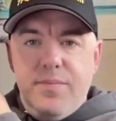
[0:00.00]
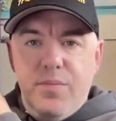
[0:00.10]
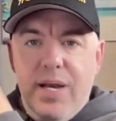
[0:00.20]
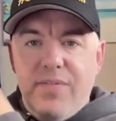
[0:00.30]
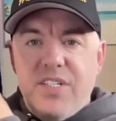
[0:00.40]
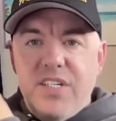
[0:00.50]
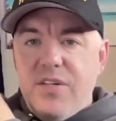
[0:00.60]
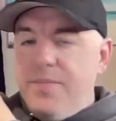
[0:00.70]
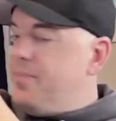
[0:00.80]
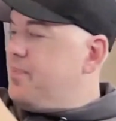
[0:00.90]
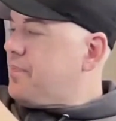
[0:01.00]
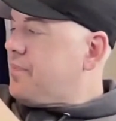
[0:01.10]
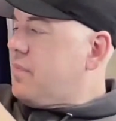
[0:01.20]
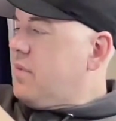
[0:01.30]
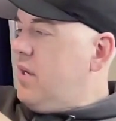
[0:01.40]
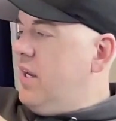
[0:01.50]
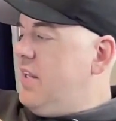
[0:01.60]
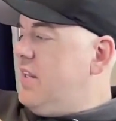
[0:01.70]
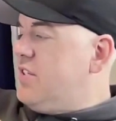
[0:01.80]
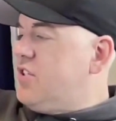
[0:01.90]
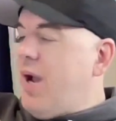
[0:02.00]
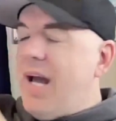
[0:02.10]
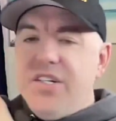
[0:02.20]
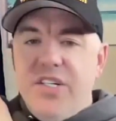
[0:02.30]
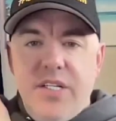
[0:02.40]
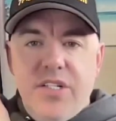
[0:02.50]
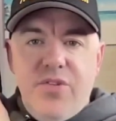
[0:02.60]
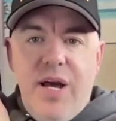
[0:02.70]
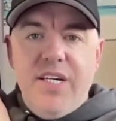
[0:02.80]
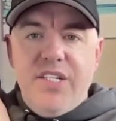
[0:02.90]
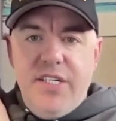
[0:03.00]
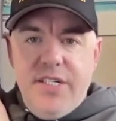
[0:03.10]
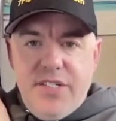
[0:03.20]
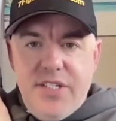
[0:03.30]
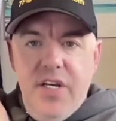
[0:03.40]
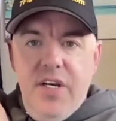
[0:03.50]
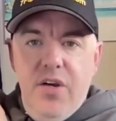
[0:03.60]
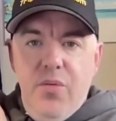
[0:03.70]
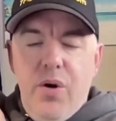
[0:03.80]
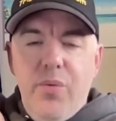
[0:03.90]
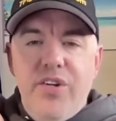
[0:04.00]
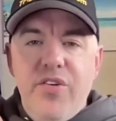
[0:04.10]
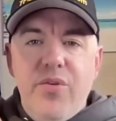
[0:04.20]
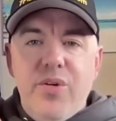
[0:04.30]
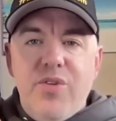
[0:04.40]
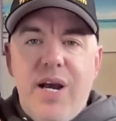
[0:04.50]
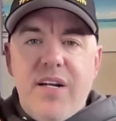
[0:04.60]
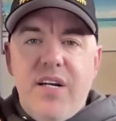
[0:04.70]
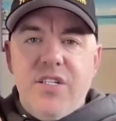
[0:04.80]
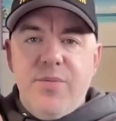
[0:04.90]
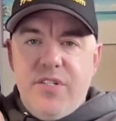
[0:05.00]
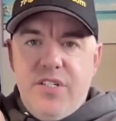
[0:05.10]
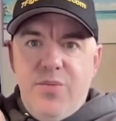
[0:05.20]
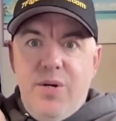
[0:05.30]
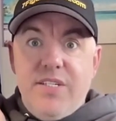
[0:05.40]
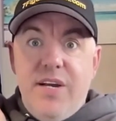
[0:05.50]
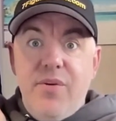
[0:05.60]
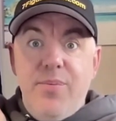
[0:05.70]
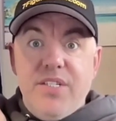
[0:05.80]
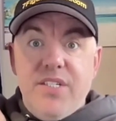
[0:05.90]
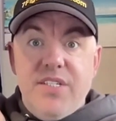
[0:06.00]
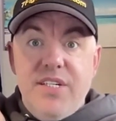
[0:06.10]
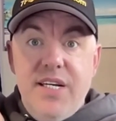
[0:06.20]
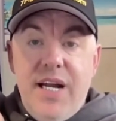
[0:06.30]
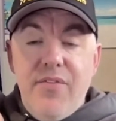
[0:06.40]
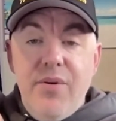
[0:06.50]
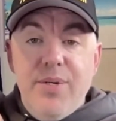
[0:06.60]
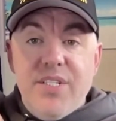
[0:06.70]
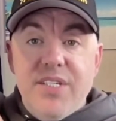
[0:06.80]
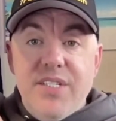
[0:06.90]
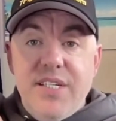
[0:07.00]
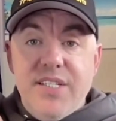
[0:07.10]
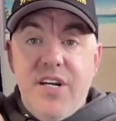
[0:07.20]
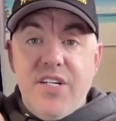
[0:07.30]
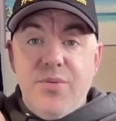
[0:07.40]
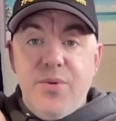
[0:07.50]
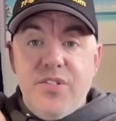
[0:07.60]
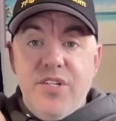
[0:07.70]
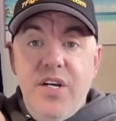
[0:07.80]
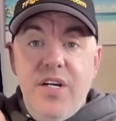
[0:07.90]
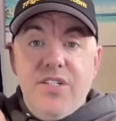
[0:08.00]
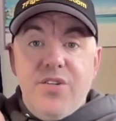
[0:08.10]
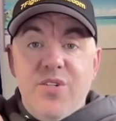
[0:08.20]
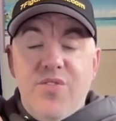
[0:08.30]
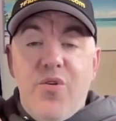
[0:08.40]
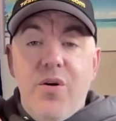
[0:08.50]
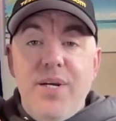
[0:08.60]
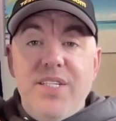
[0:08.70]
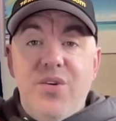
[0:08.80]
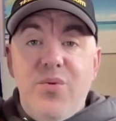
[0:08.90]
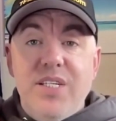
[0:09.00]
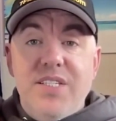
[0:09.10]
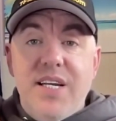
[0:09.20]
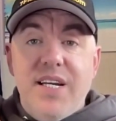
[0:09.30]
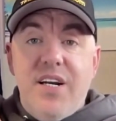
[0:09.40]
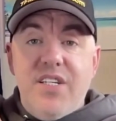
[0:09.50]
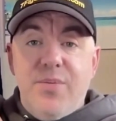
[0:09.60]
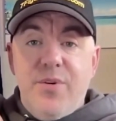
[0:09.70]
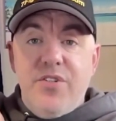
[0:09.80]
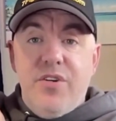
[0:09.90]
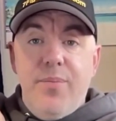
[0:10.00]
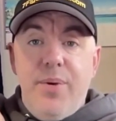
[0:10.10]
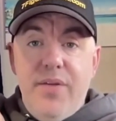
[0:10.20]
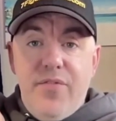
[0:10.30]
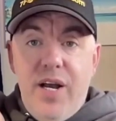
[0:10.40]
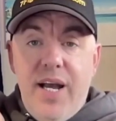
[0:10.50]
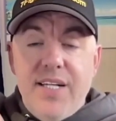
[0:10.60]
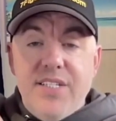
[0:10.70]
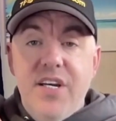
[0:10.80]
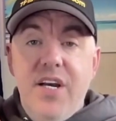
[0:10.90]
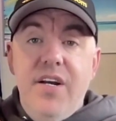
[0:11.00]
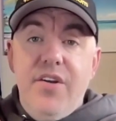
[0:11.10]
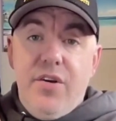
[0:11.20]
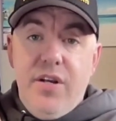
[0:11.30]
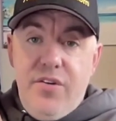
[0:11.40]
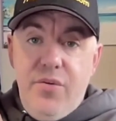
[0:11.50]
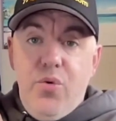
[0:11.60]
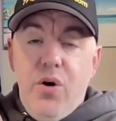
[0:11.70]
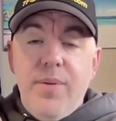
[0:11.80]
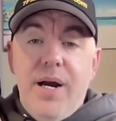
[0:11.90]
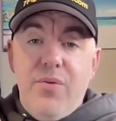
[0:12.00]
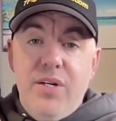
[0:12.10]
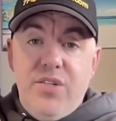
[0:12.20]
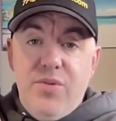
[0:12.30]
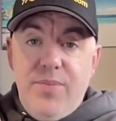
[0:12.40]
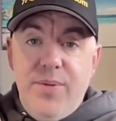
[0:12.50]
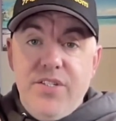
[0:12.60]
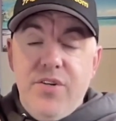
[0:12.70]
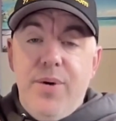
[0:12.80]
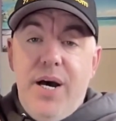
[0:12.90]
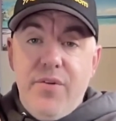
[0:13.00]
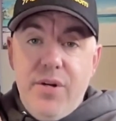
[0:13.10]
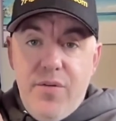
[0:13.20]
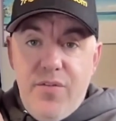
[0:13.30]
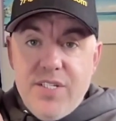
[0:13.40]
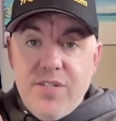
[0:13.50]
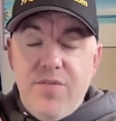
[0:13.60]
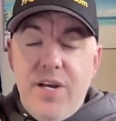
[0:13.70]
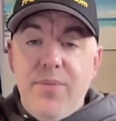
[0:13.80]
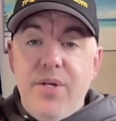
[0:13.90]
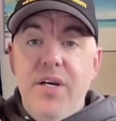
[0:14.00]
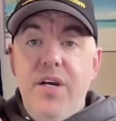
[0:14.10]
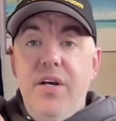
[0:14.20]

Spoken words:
We have a system, and then the strategy is, what do we do to attract customers? Because what does every business need? Every business needs customers. So there's 4 basic ways to get customers. You can pay for ads. You can do warm outreach, which means you're bothering your friends and family.